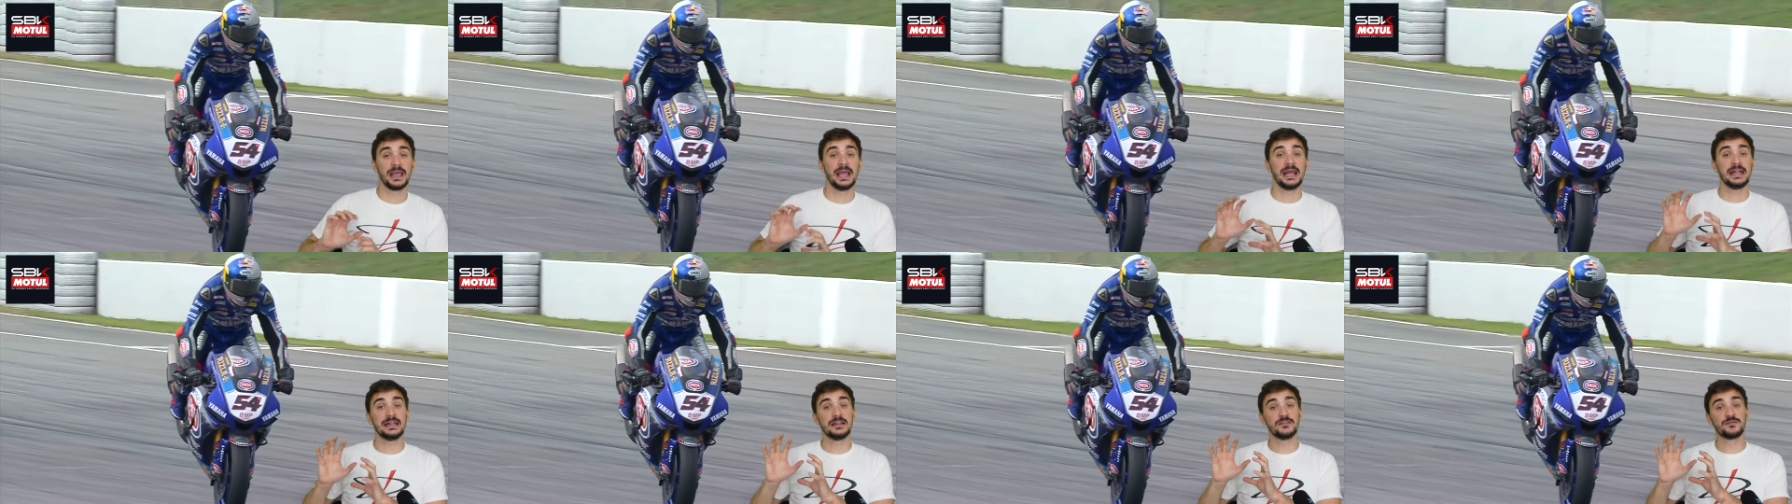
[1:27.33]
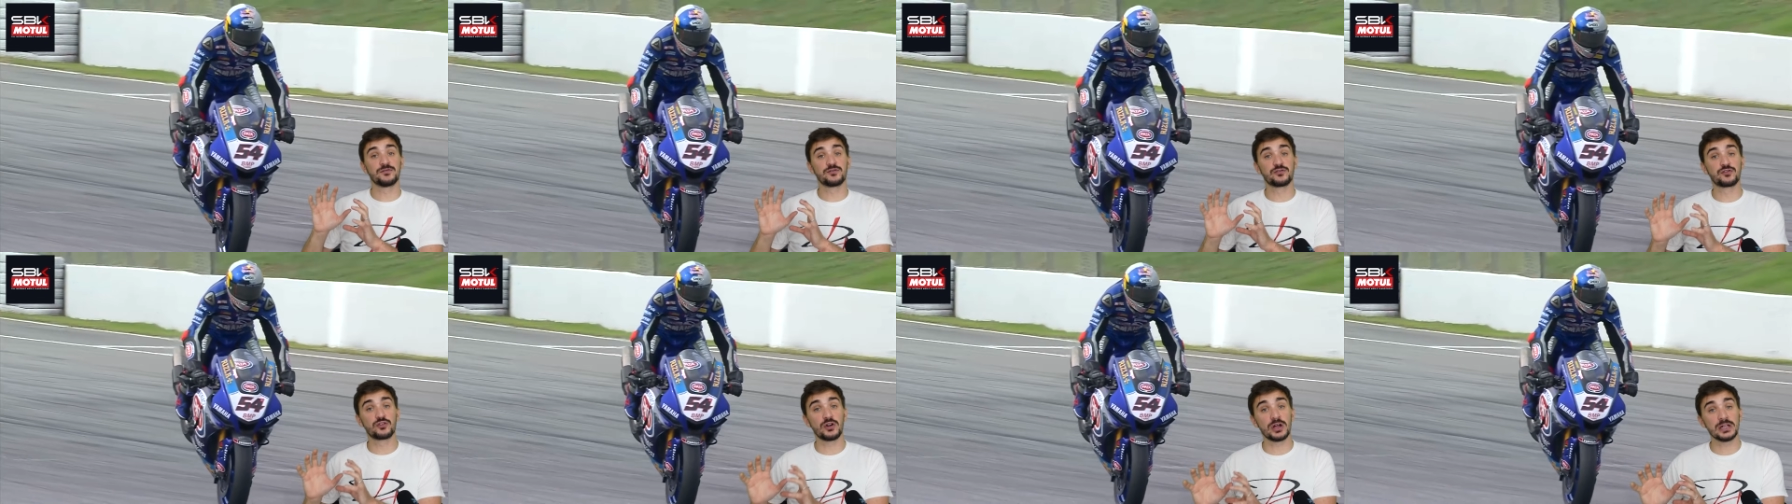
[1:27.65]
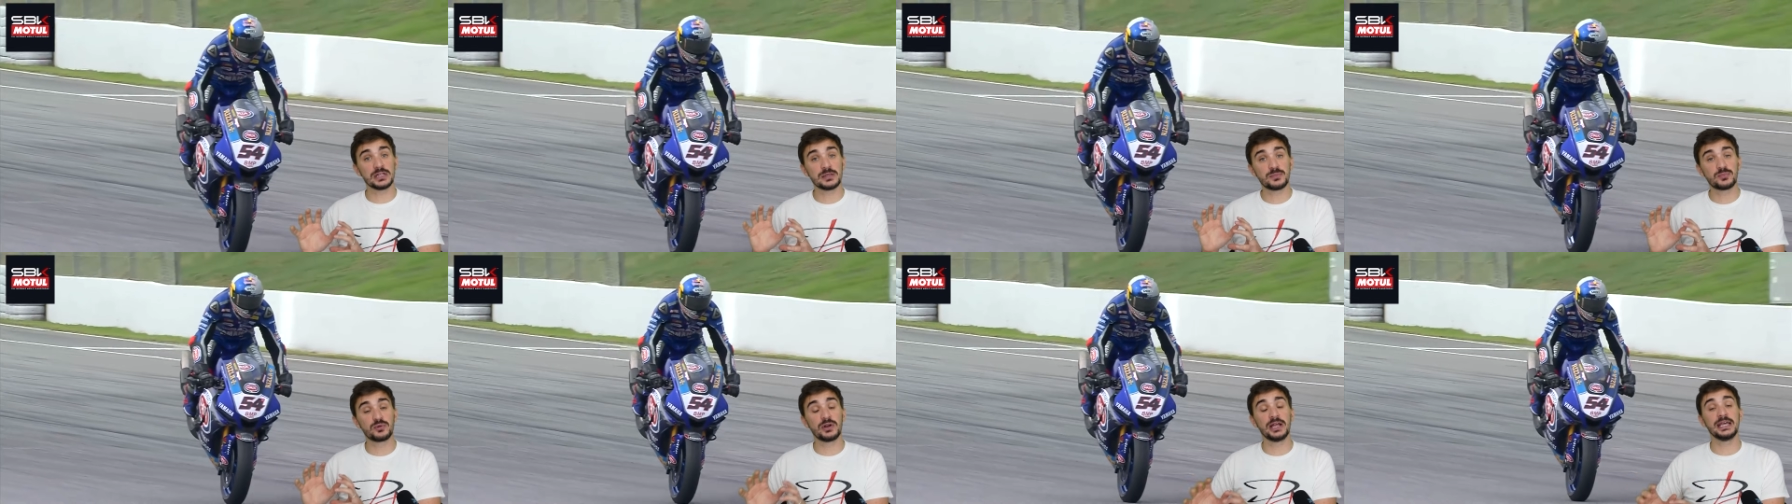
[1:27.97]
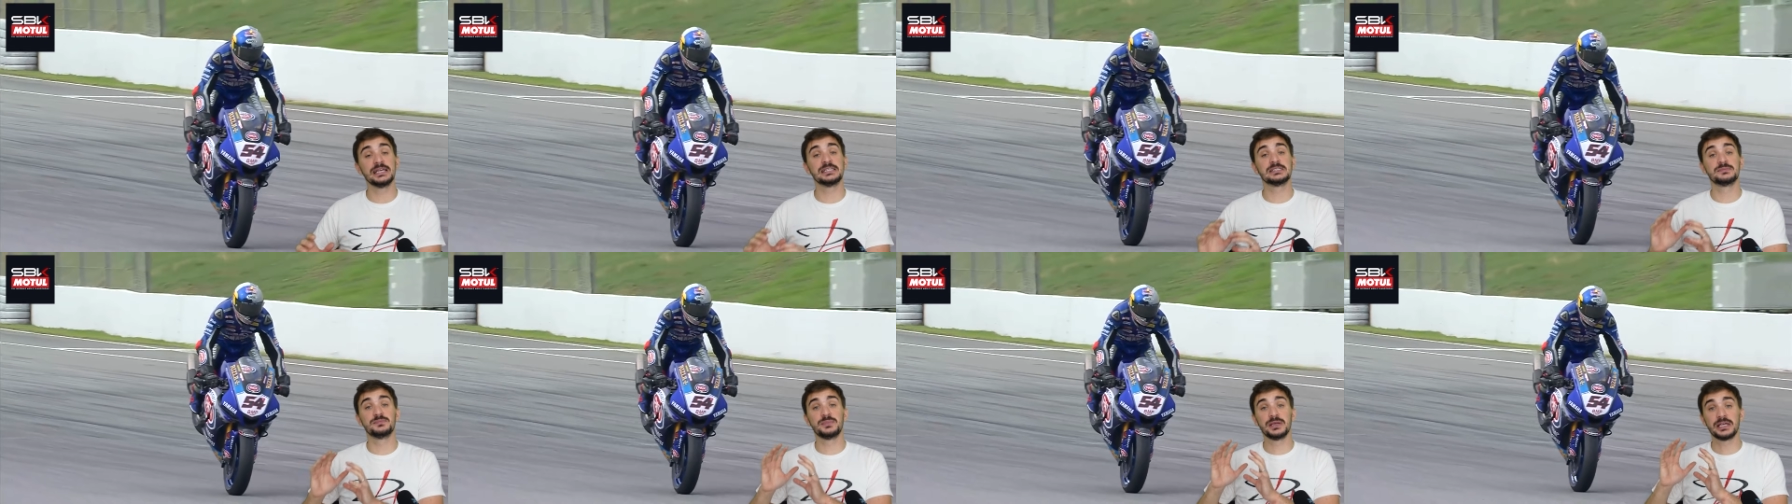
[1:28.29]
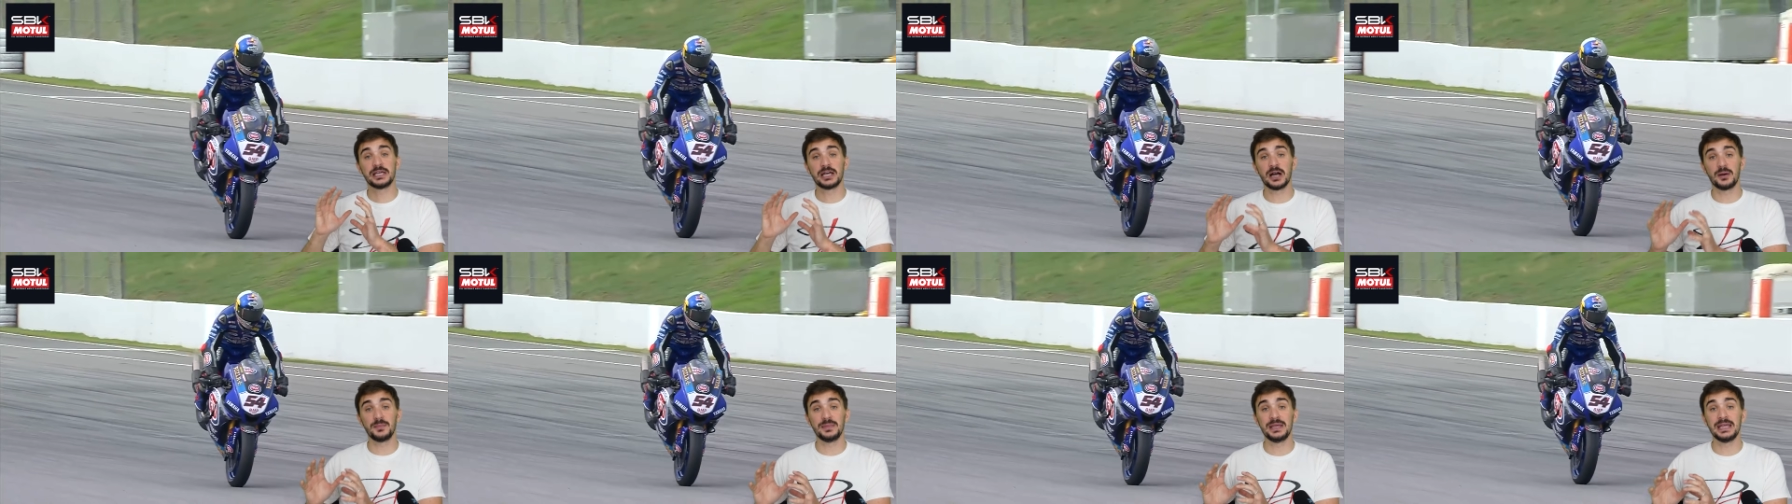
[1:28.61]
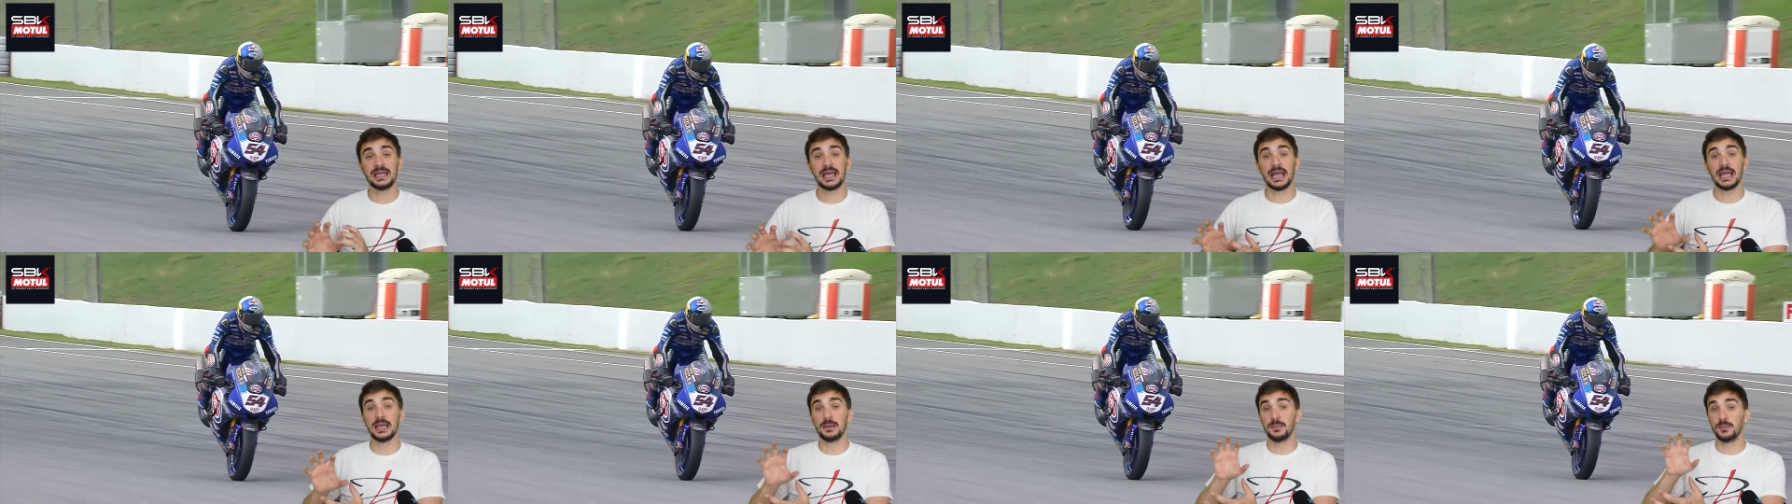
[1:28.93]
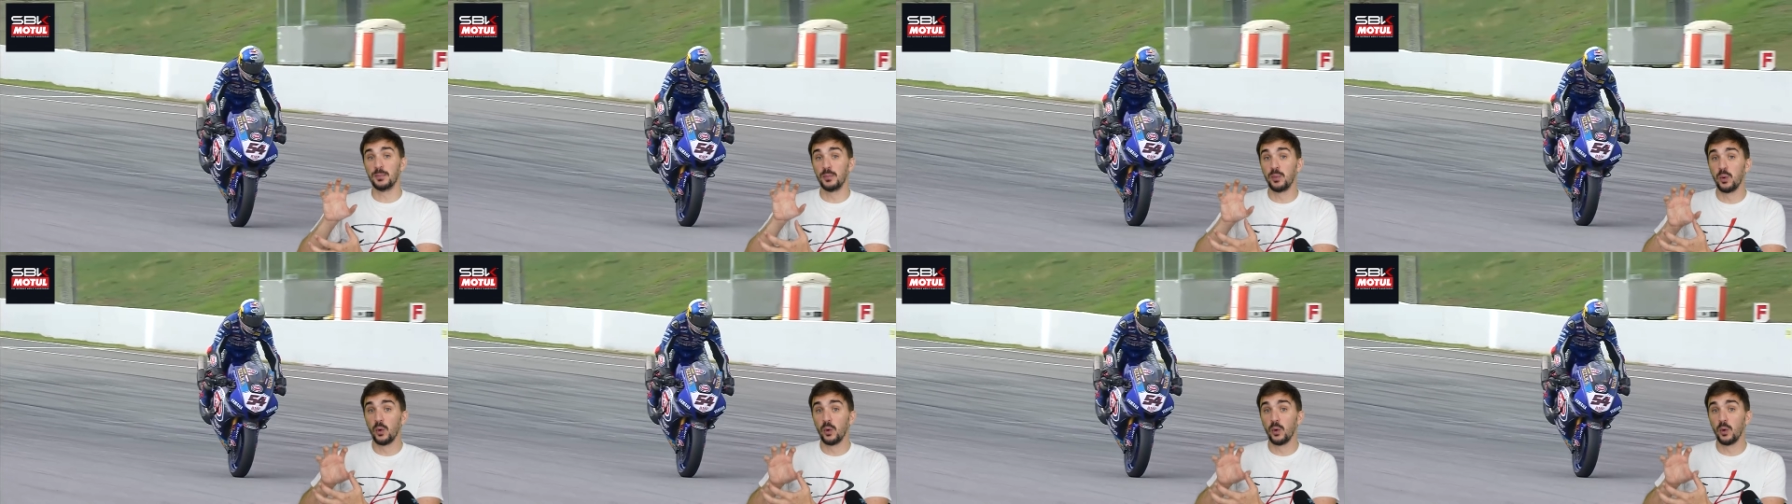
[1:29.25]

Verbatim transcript: and the front brakes becoming a